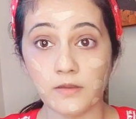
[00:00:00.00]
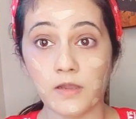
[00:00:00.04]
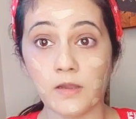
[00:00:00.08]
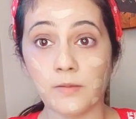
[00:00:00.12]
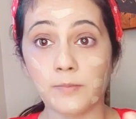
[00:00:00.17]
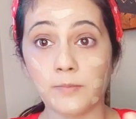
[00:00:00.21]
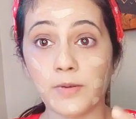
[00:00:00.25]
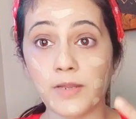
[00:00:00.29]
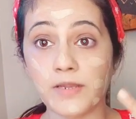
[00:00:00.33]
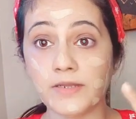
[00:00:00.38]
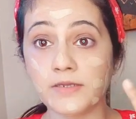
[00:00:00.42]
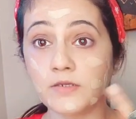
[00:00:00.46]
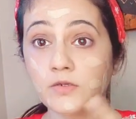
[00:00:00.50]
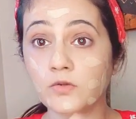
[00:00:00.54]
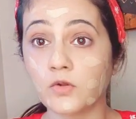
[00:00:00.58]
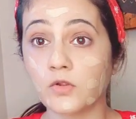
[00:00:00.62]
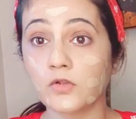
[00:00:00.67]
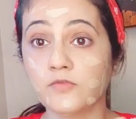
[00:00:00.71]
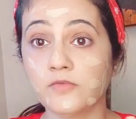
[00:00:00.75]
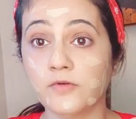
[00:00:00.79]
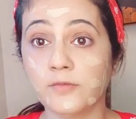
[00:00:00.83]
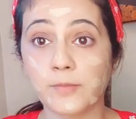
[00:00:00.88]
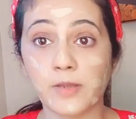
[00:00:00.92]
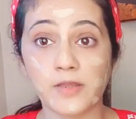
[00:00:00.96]
applied it all
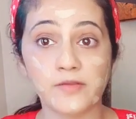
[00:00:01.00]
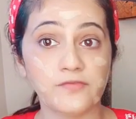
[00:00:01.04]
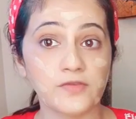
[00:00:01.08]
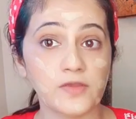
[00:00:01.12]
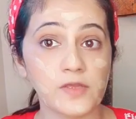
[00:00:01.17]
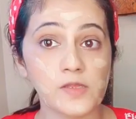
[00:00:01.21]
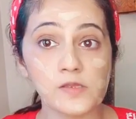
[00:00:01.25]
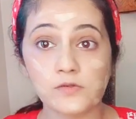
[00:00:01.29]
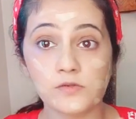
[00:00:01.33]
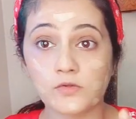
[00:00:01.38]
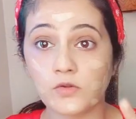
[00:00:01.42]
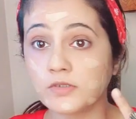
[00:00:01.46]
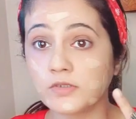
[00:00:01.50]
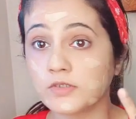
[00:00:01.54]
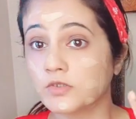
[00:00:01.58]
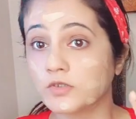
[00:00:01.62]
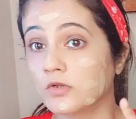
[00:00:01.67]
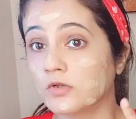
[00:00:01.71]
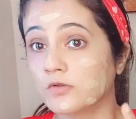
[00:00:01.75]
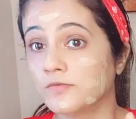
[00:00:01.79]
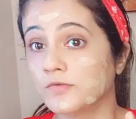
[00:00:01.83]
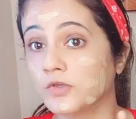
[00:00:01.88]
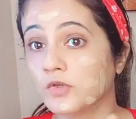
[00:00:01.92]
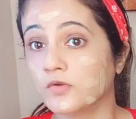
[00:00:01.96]
over my face, dot it
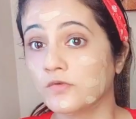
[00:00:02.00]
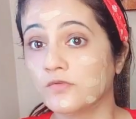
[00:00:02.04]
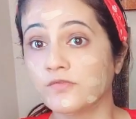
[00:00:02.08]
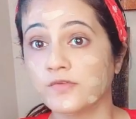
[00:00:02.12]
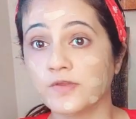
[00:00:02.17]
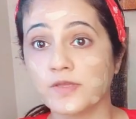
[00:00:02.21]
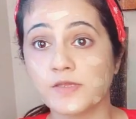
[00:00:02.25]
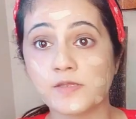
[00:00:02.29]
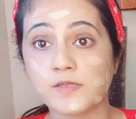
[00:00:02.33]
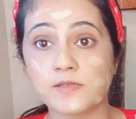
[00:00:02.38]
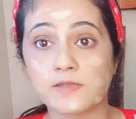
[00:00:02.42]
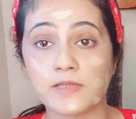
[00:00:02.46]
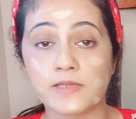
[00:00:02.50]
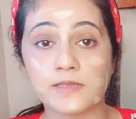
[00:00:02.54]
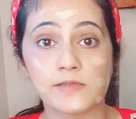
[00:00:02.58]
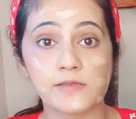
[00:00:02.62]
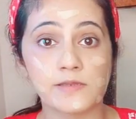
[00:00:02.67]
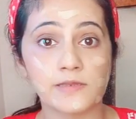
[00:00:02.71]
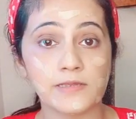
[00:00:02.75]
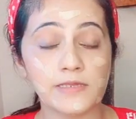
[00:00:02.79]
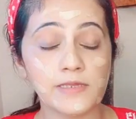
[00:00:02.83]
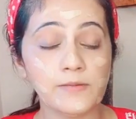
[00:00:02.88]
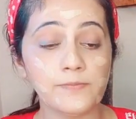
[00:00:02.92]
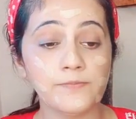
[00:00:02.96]
all over your face
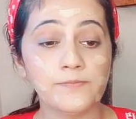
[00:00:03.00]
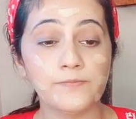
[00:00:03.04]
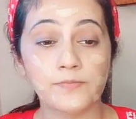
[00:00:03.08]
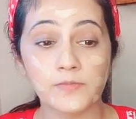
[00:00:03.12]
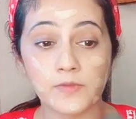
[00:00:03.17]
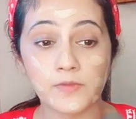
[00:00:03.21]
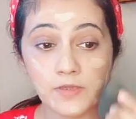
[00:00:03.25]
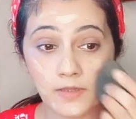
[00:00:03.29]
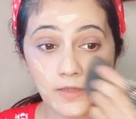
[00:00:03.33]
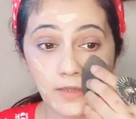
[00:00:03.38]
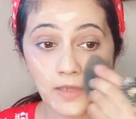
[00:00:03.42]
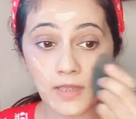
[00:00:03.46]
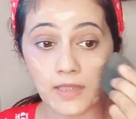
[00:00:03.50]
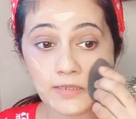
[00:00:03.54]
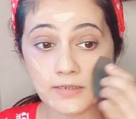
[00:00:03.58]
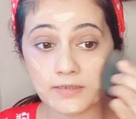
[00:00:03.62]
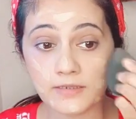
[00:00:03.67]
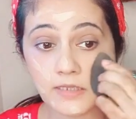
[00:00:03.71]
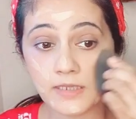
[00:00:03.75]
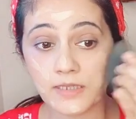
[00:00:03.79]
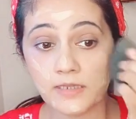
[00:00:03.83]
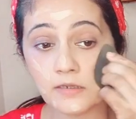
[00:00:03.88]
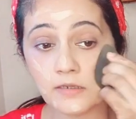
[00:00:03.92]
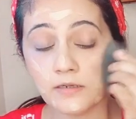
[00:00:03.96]
nicely,
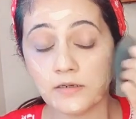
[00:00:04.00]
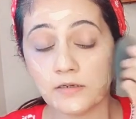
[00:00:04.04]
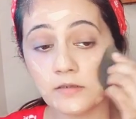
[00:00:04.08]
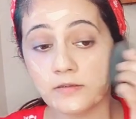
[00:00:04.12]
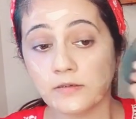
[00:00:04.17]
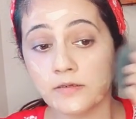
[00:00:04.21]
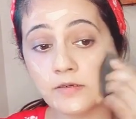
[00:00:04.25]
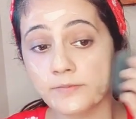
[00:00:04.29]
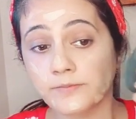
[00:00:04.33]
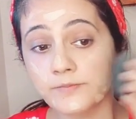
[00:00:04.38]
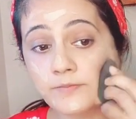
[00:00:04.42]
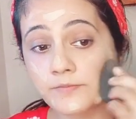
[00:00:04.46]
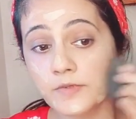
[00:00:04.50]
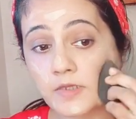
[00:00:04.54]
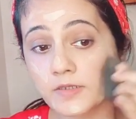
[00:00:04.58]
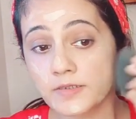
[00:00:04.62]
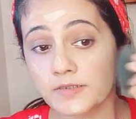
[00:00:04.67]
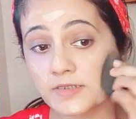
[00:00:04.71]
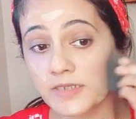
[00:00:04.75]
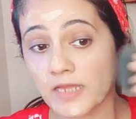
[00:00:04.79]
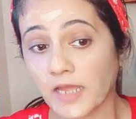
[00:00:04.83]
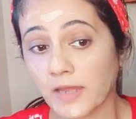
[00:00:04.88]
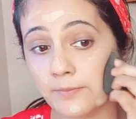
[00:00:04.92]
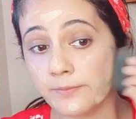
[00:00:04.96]
and take a
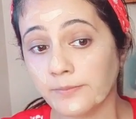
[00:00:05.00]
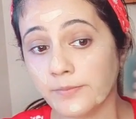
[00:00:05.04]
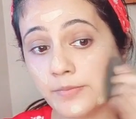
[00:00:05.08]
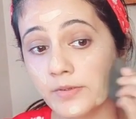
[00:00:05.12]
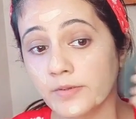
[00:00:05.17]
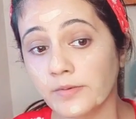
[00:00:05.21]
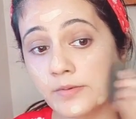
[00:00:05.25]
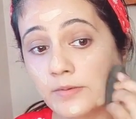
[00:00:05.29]
damp